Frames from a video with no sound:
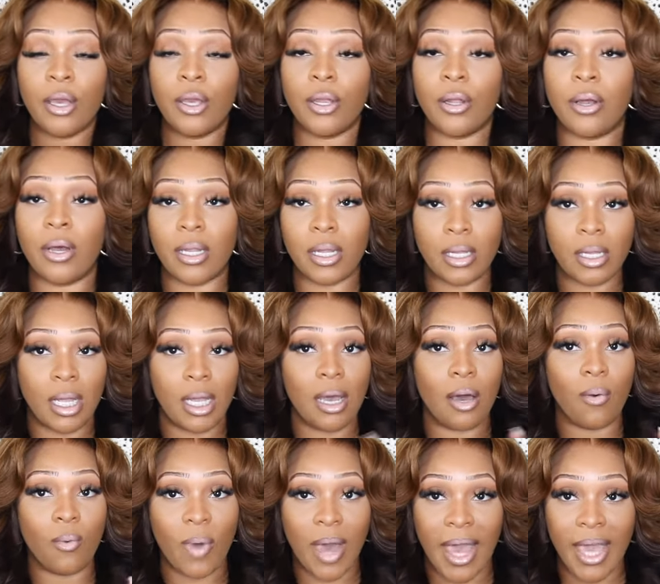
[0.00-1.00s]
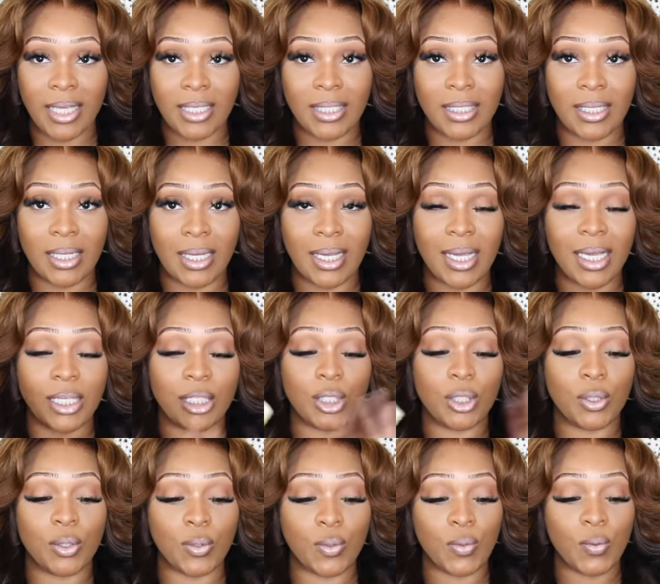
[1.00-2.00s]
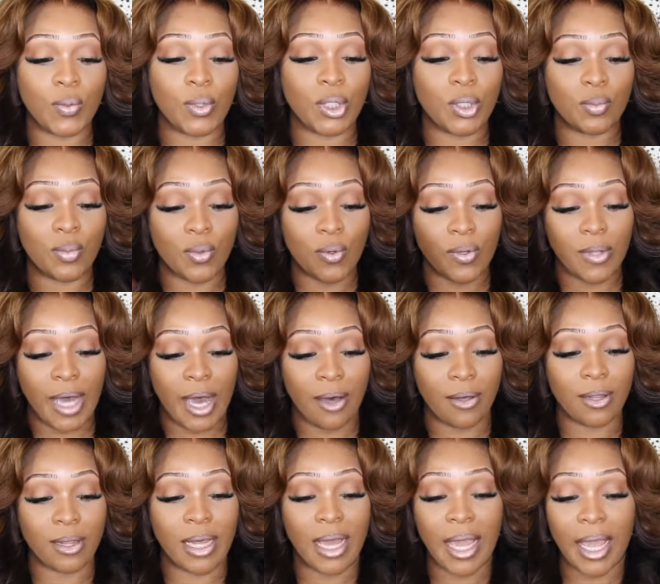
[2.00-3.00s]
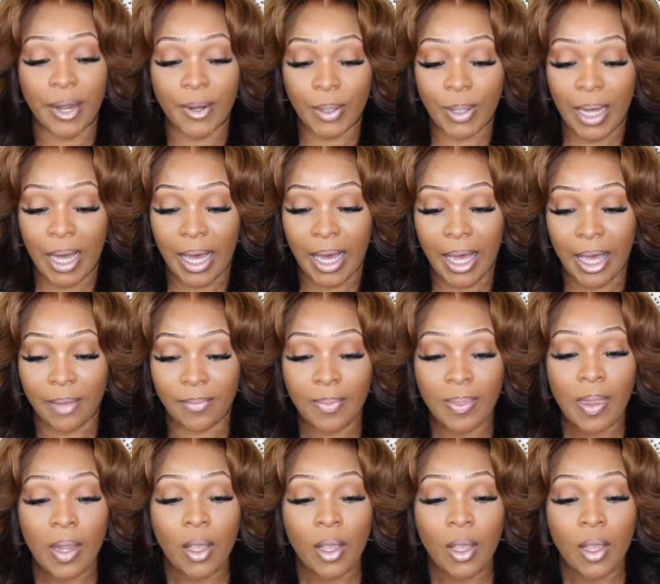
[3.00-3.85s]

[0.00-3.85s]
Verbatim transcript: You're going to need a wax stick to smooth smooth out the hairline.